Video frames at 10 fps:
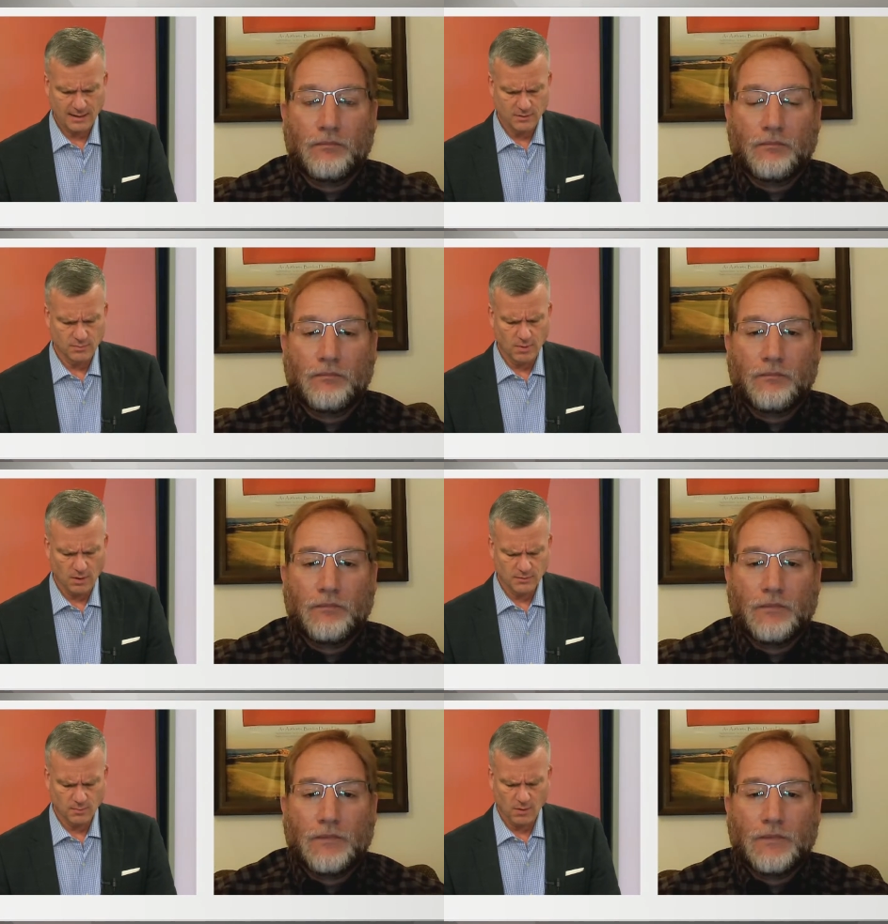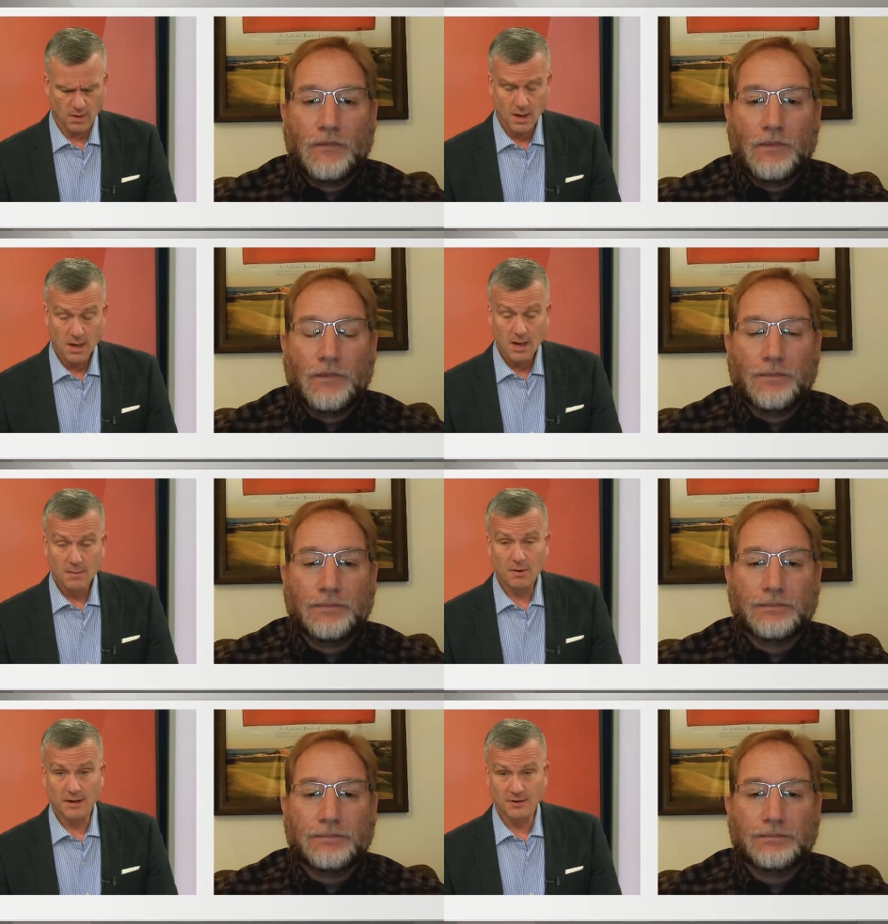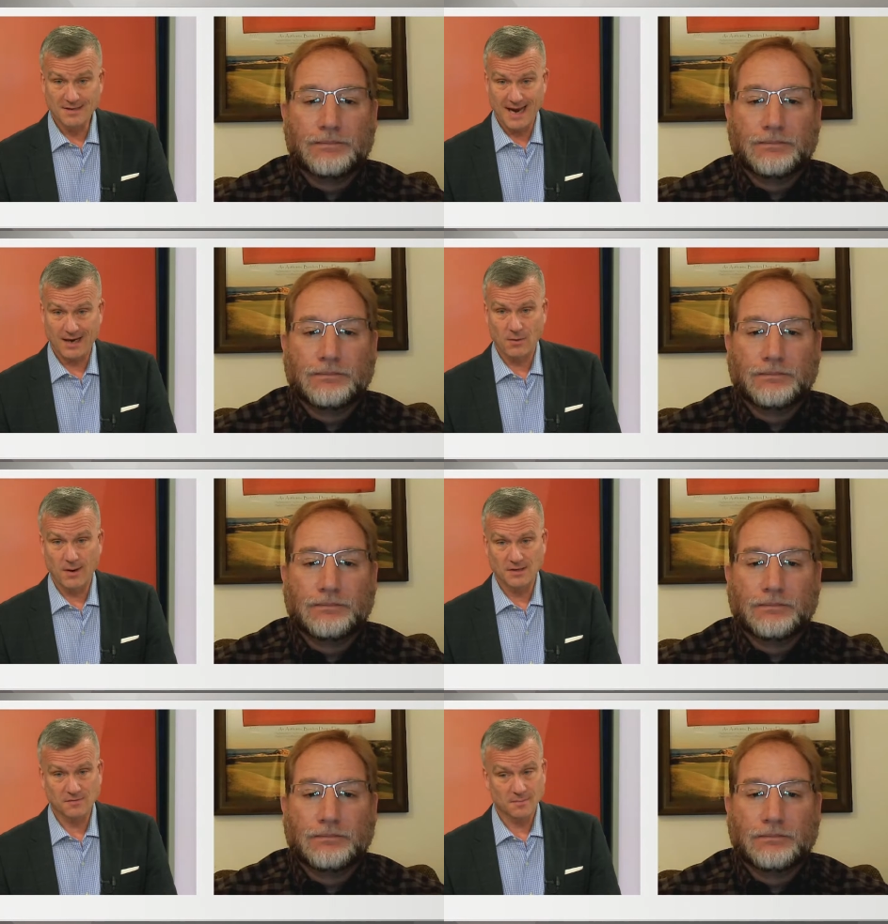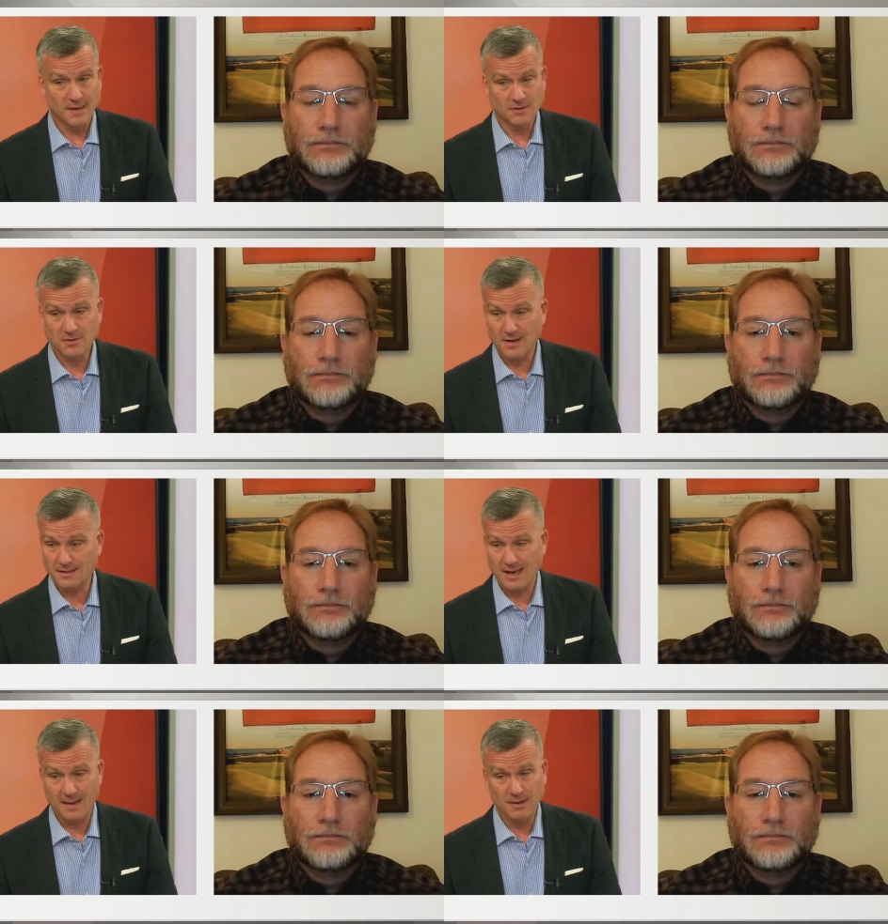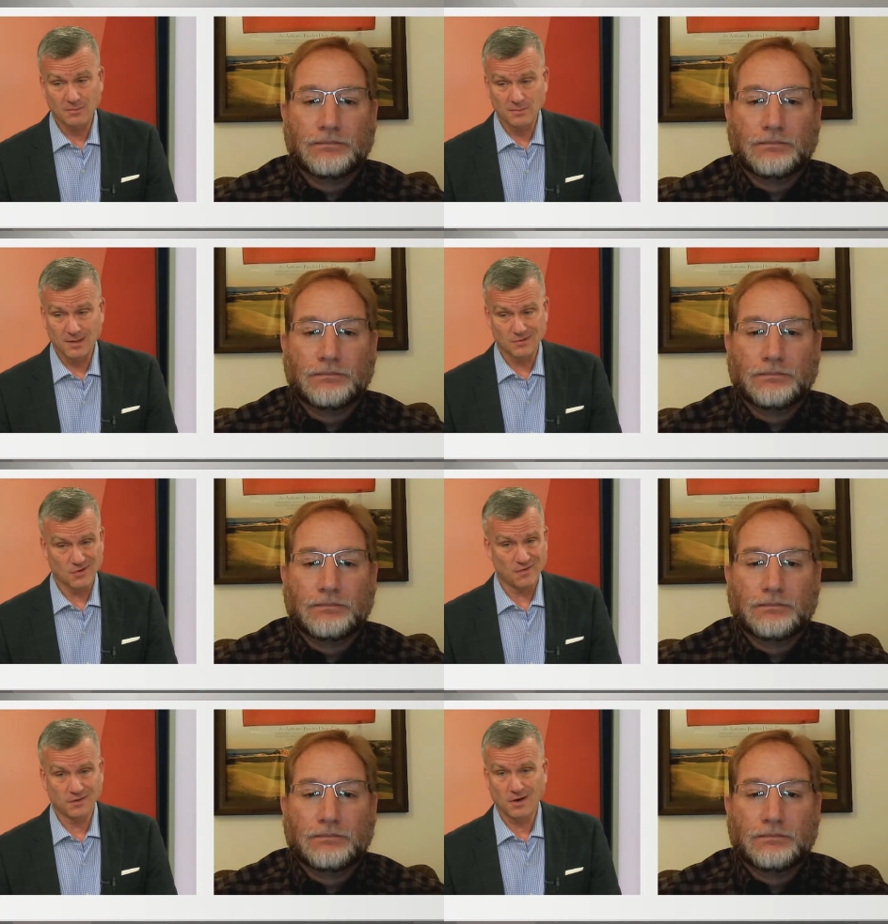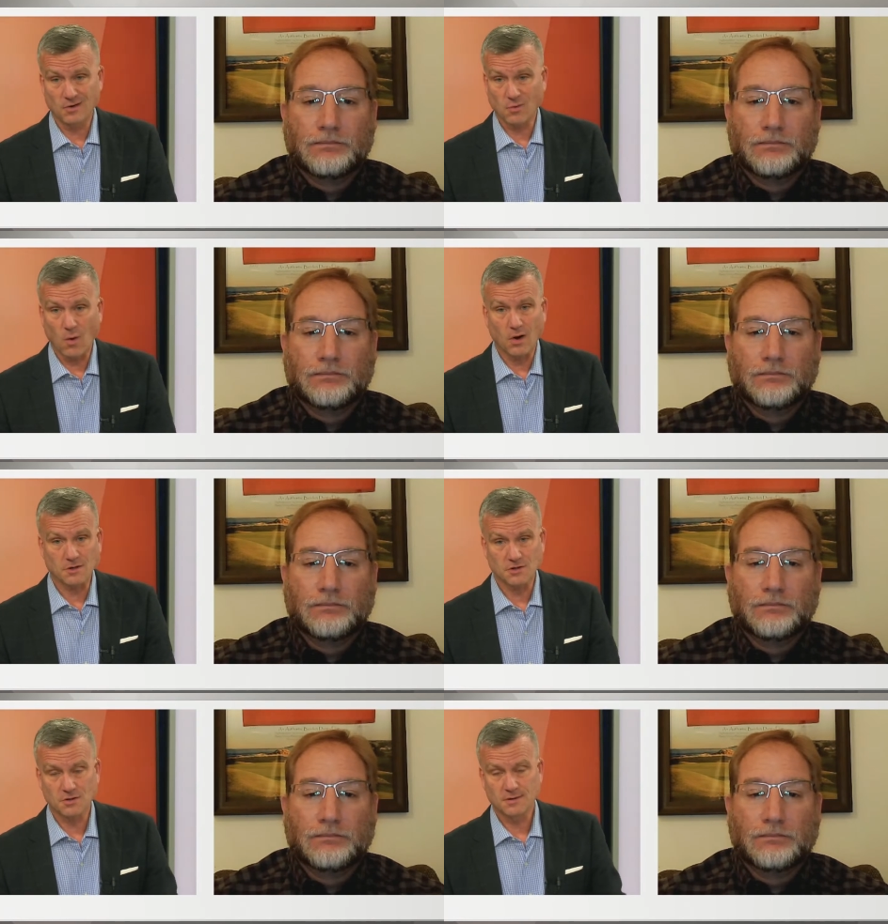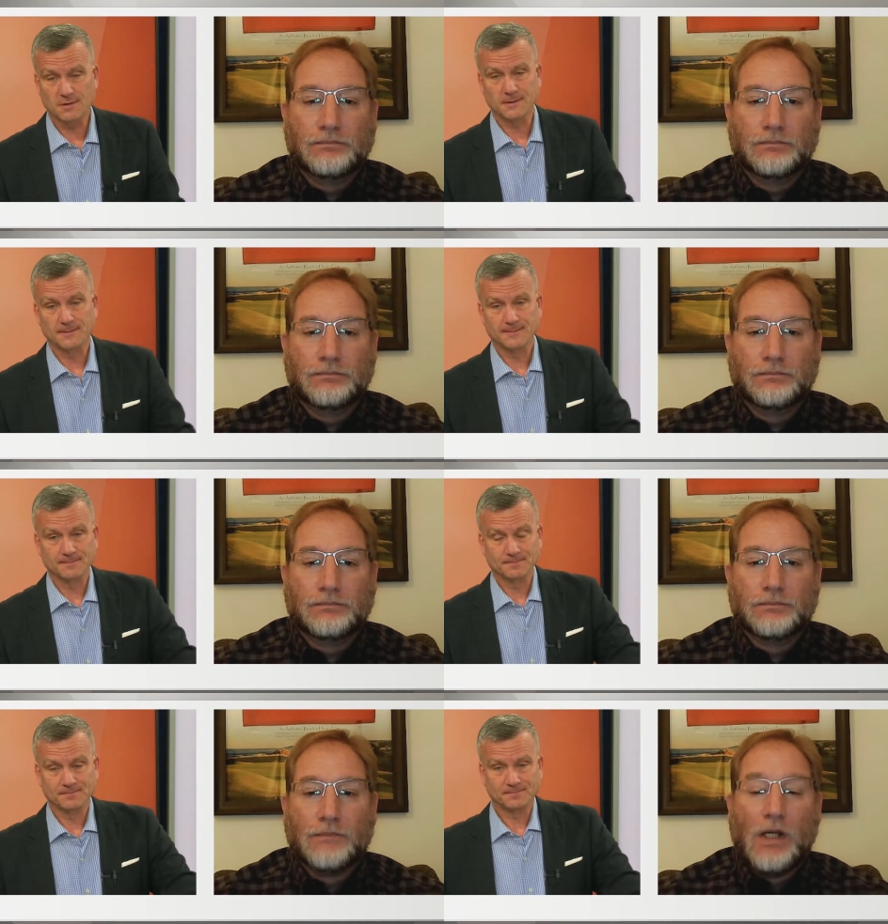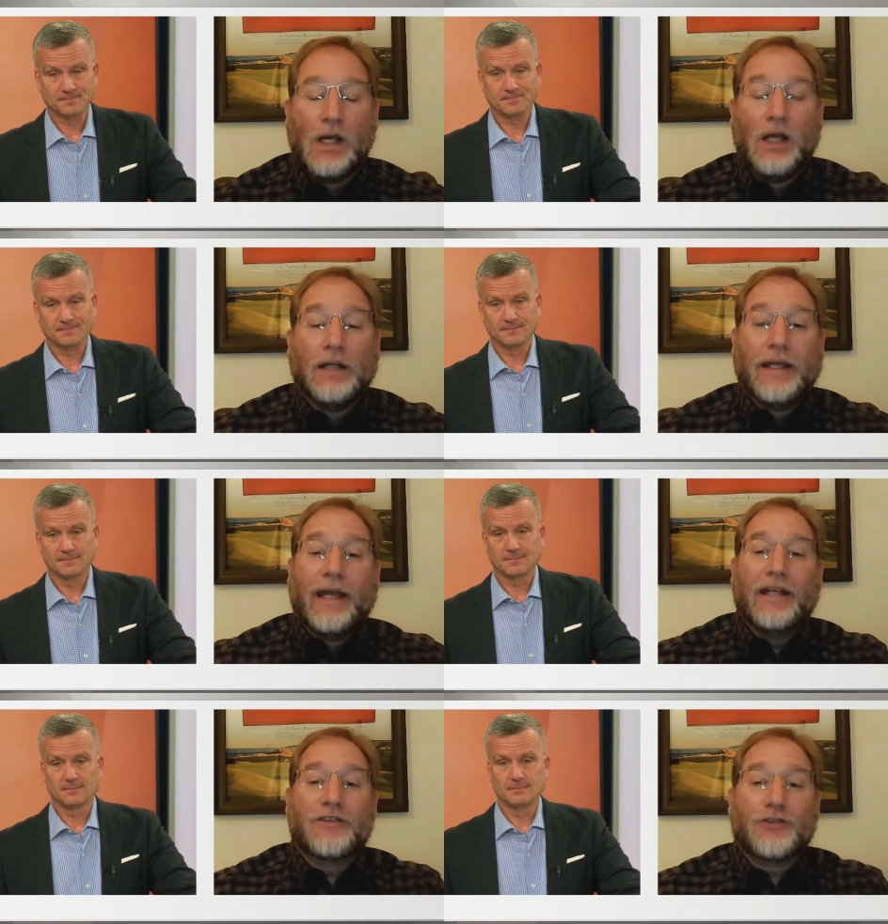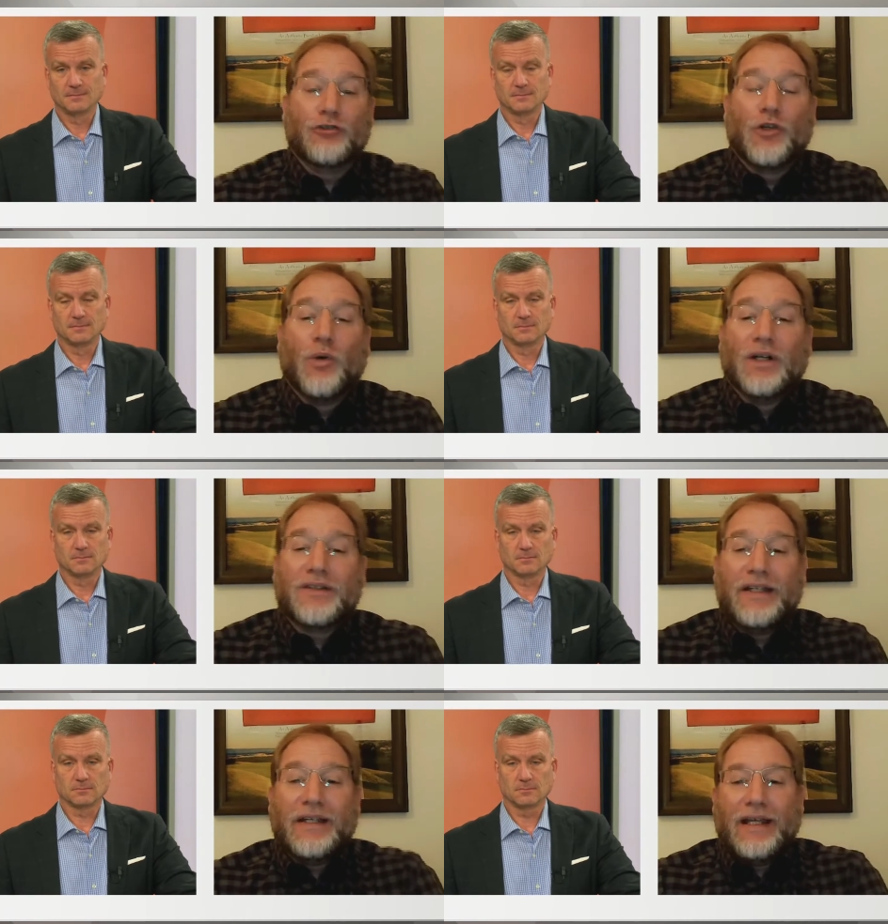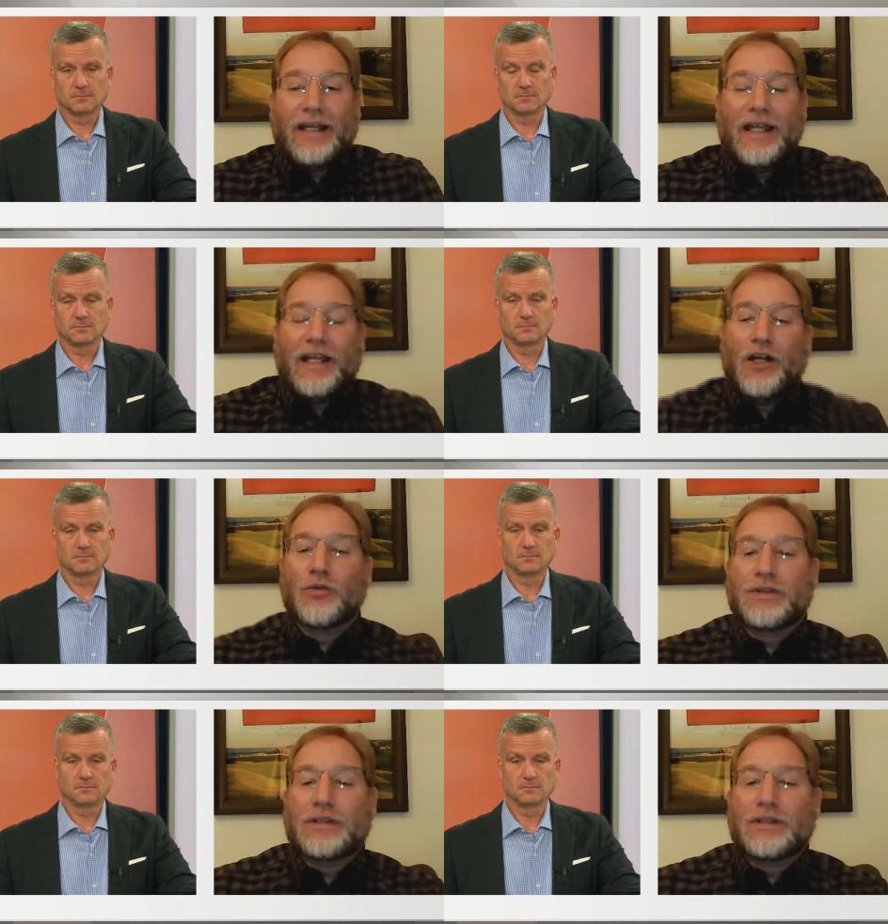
Speaker 1: to Baltimore. But your takeaways from yesterday's game, it was awfully hard to watch.
Speaker 2: Yeah, it certainly was. And, you know,